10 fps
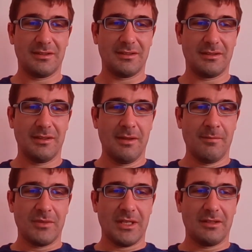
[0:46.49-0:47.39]
And
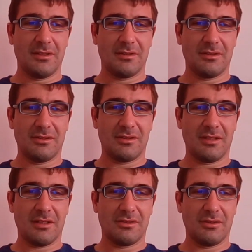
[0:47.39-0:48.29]
I think this is
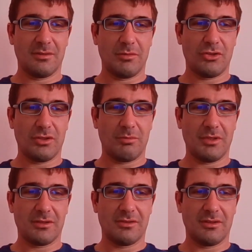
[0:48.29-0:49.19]
an excellent
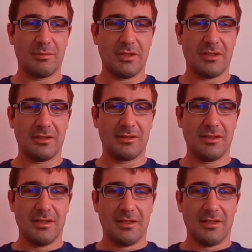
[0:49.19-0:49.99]
matchup, excellent pairing.